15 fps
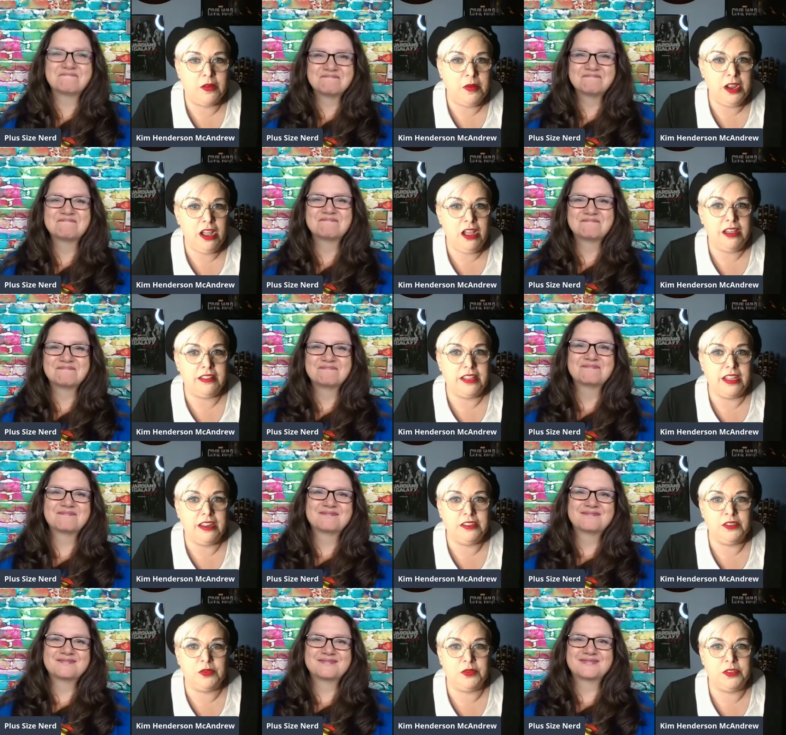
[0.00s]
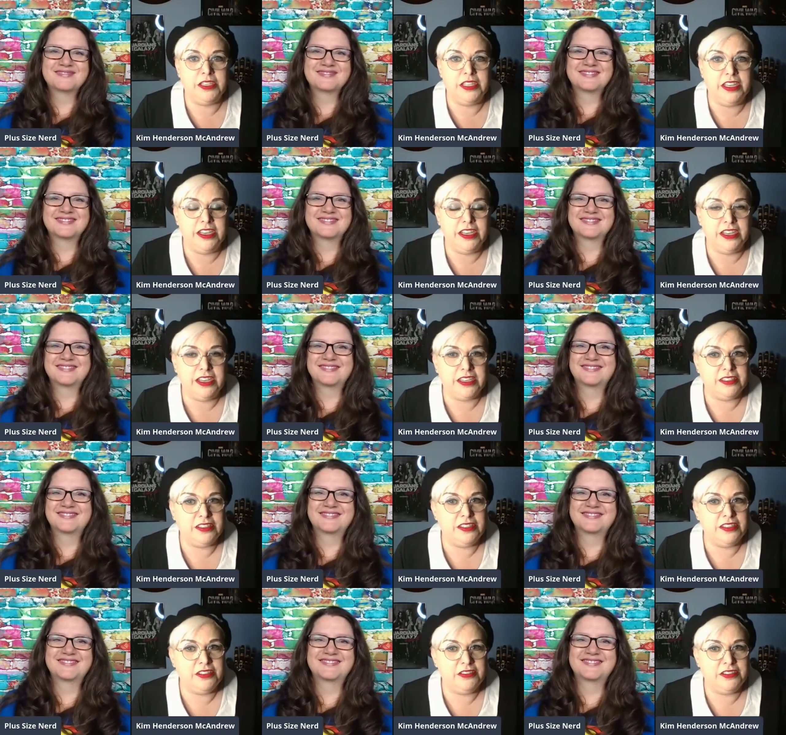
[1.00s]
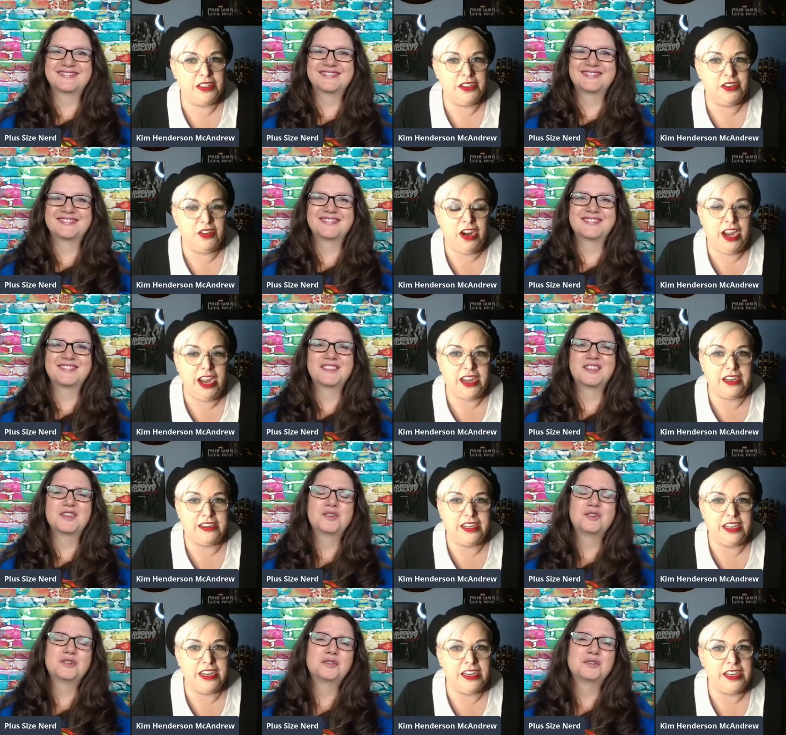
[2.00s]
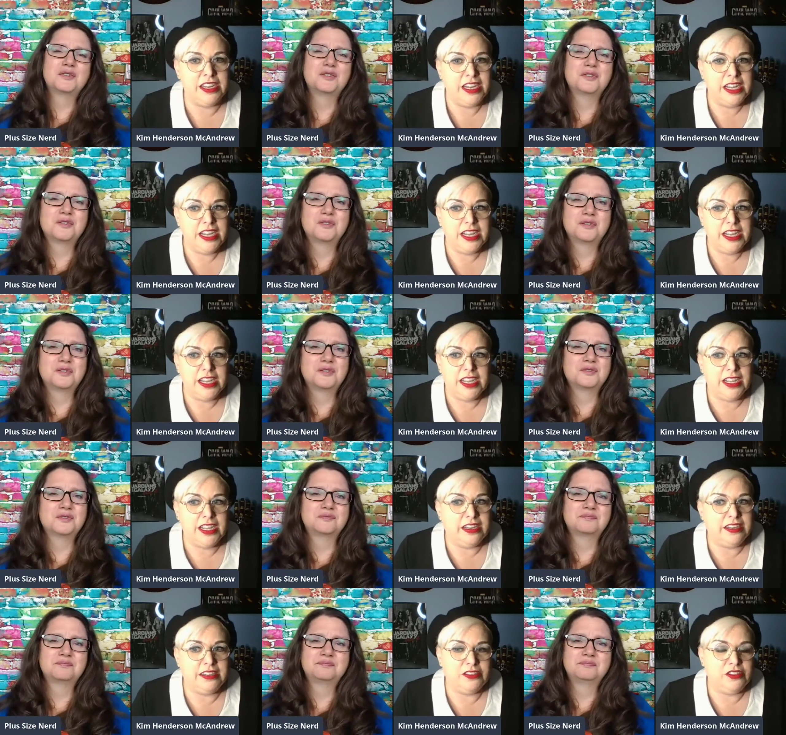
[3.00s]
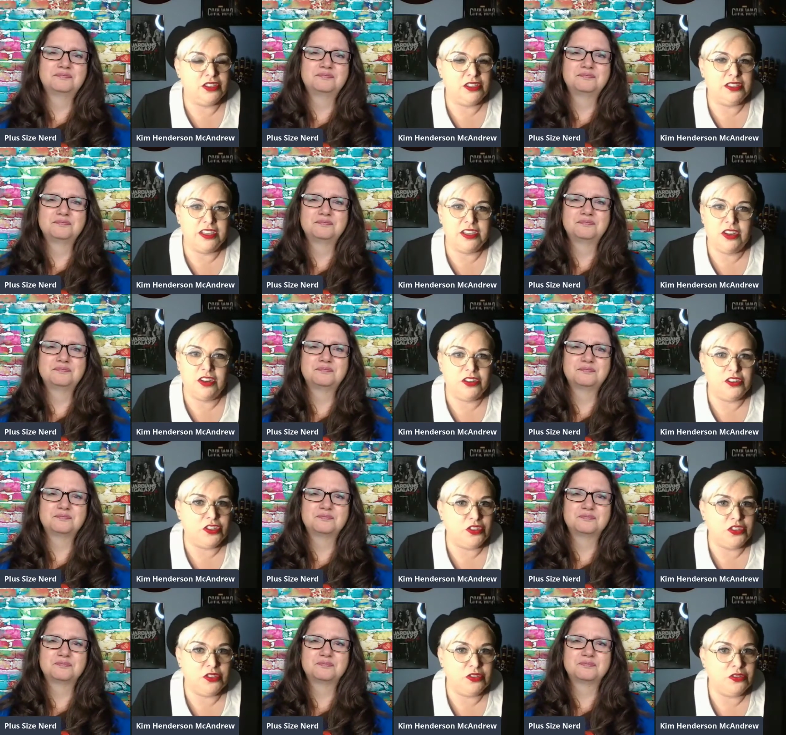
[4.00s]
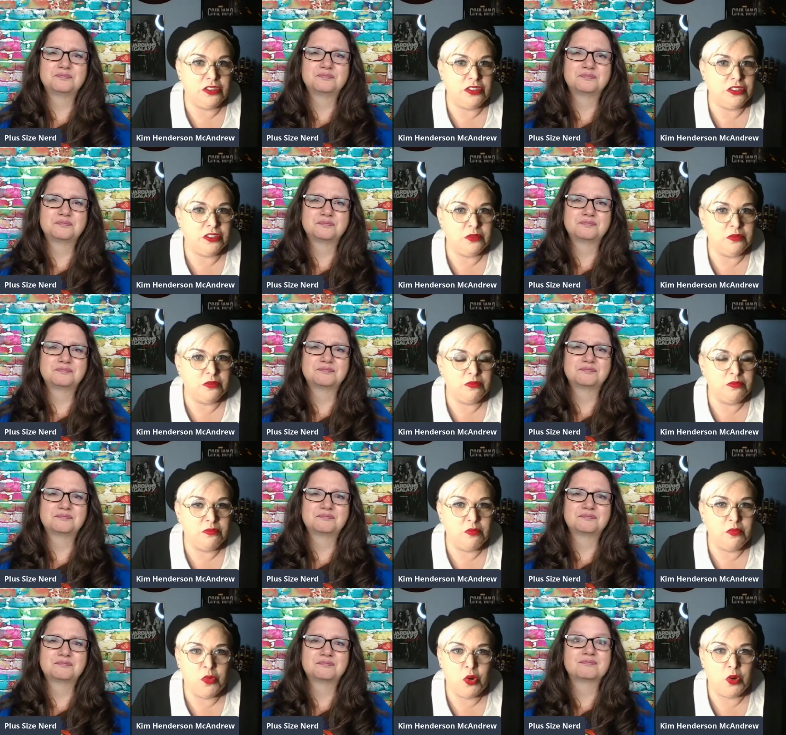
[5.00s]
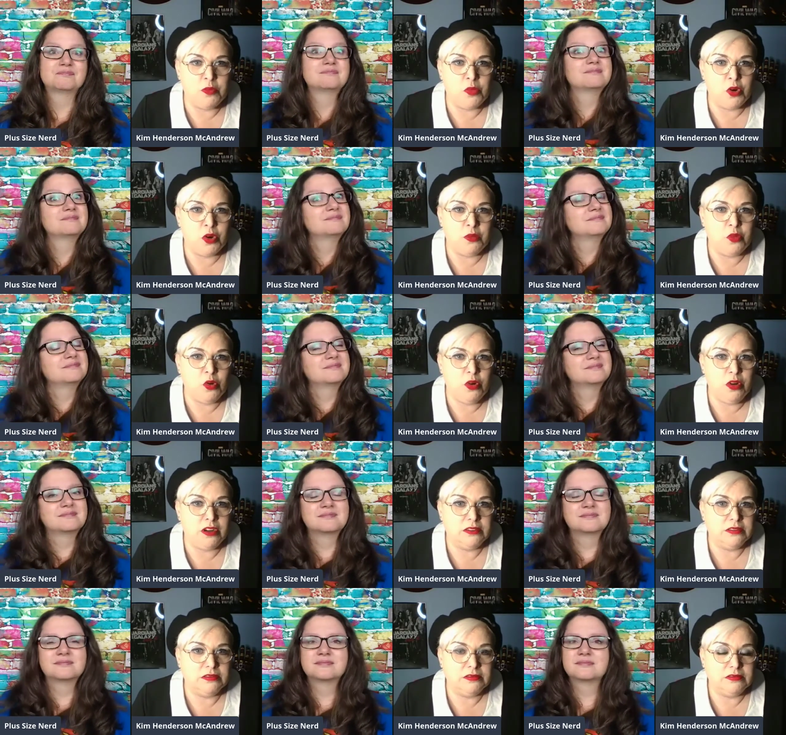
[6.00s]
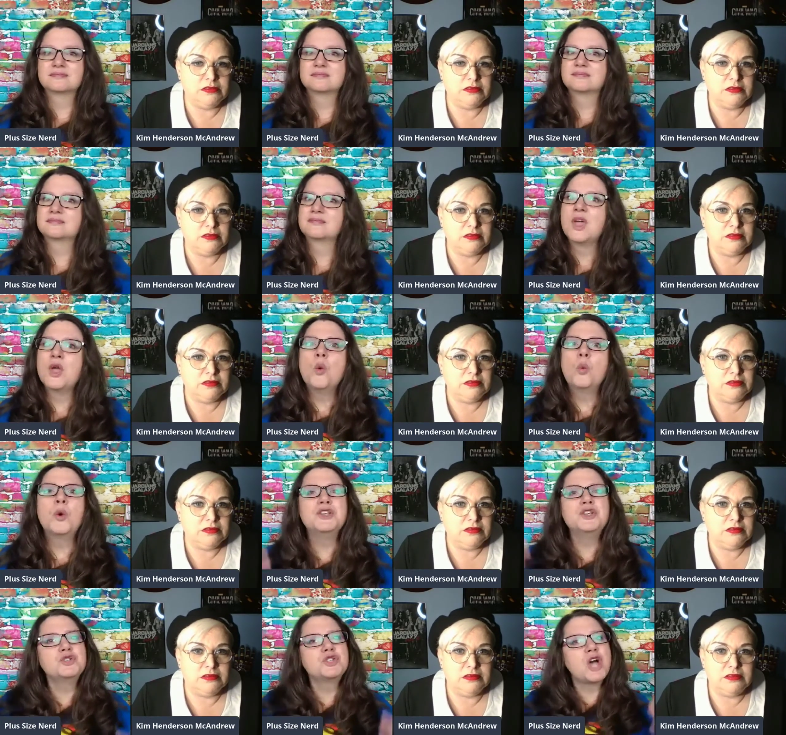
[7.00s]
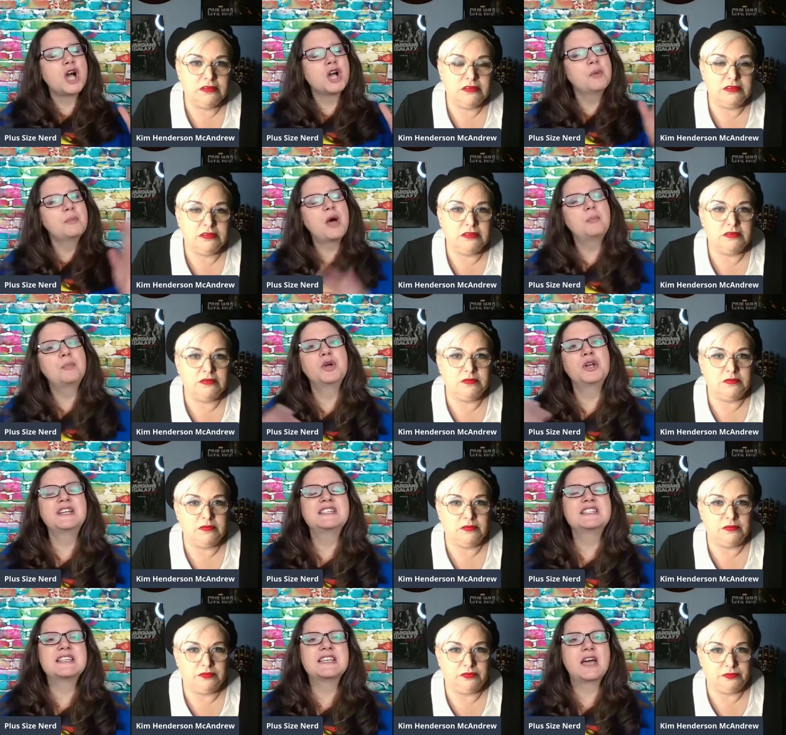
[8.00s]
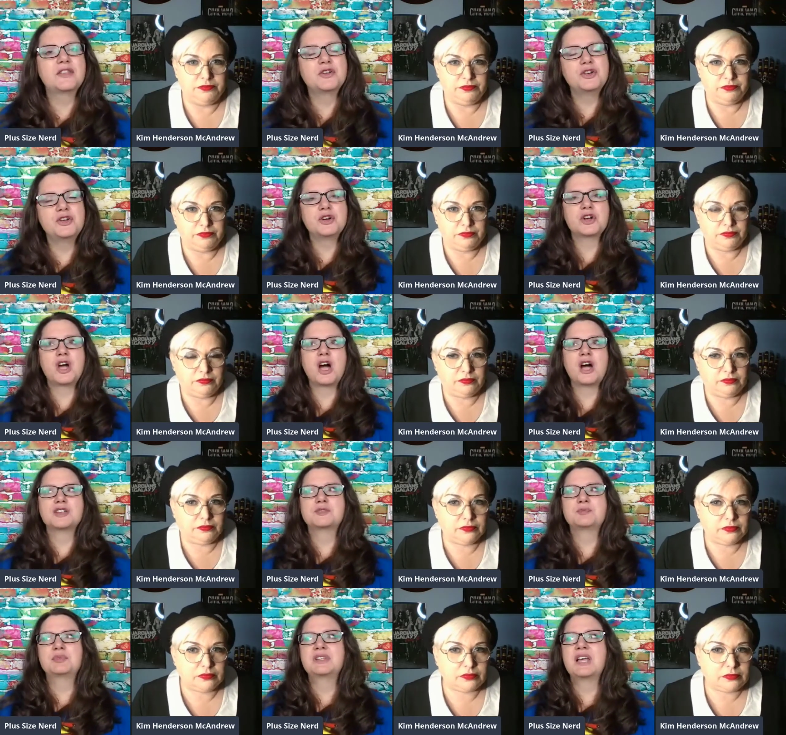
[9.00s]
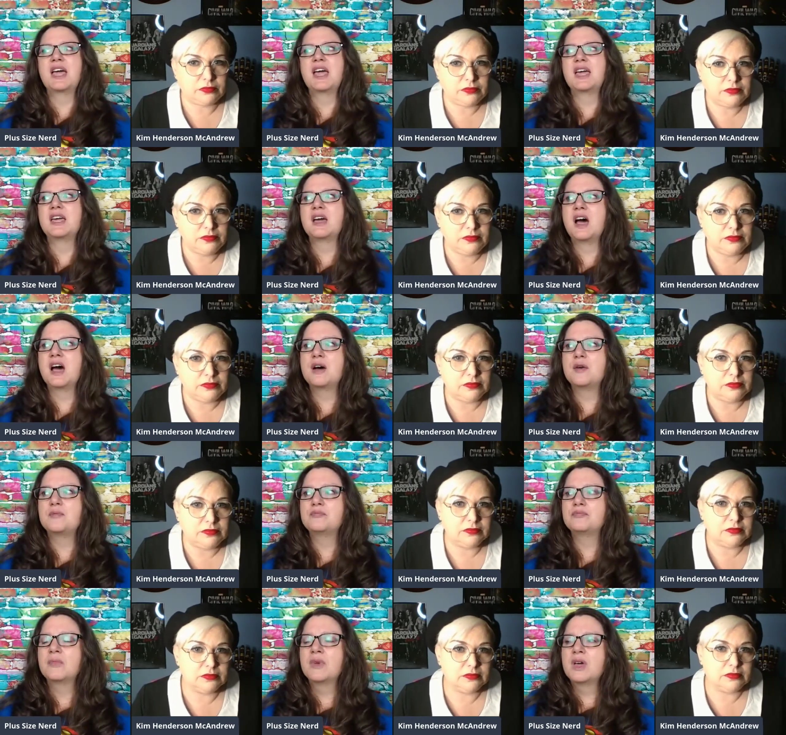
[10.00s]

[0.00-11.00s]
Speaker 1: oh my god that looks really good you did great and and it just encourages you to do
Speaker 2: more and more and more when you talk about putting together your cosplay, um,